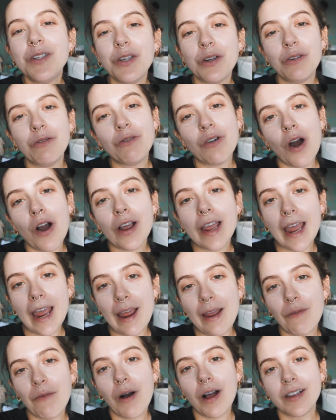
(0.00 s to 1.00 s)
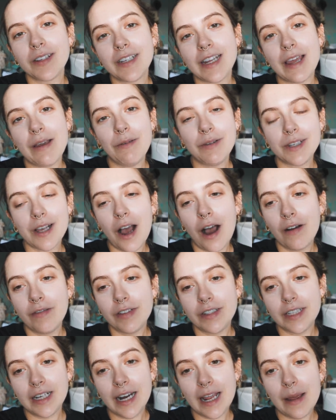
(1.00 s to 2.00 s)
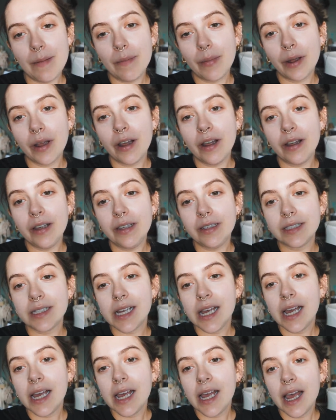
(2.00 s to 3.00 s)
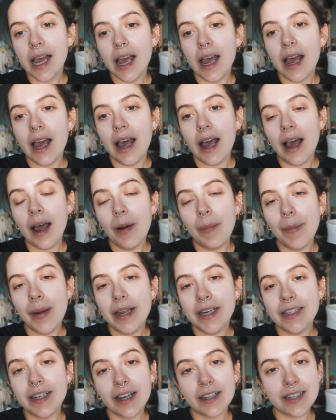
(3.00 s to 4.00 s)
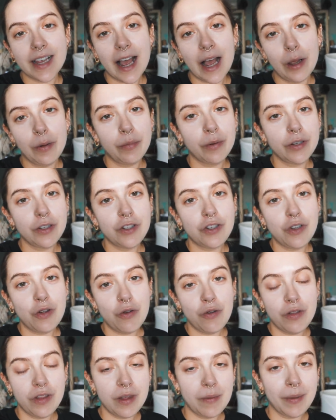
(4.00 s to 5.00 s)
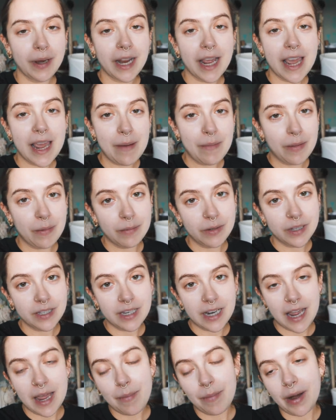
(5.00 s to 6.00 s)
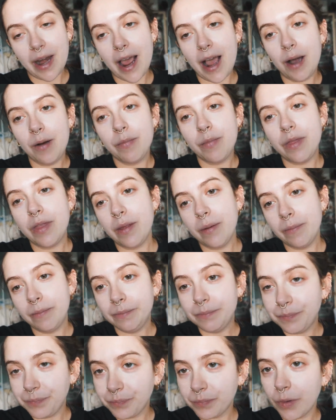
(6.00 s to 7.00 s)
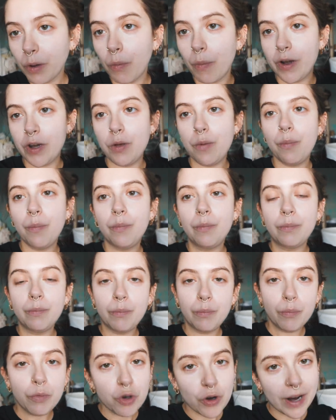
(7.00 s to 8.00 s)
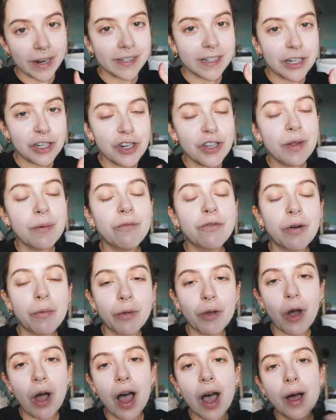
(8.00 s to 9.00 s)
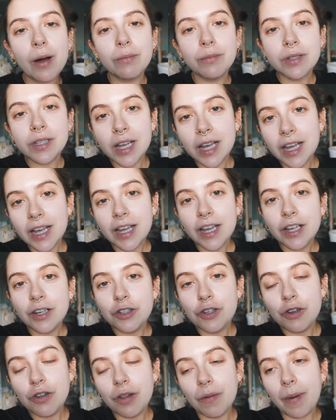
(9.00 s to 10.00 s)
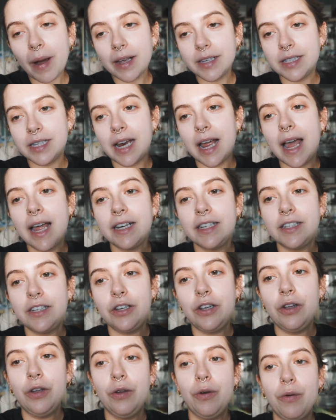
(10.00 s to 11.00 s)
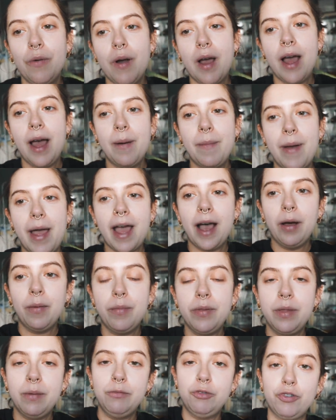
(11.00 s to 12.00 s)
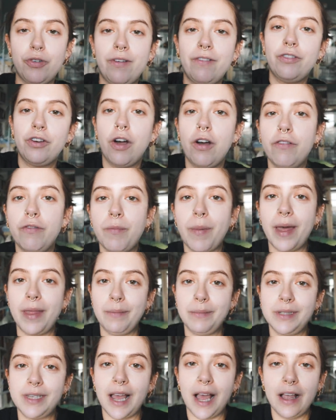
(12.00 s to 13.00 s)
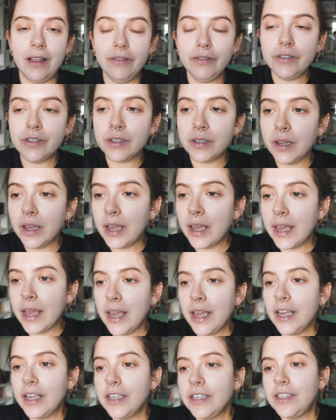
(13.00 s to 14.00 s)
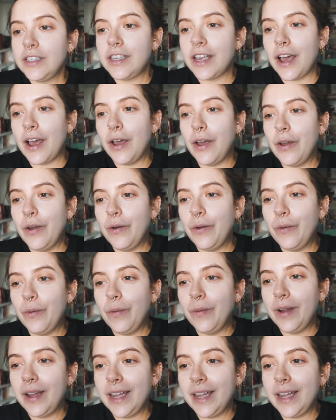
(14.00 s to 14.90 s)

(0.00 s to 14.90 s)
to rock it whilst he was half asleep because um, it does help soothe them and keep them to sleep and help them when you transition them from your arms to the bassinet to um, help them drift off by themselves. So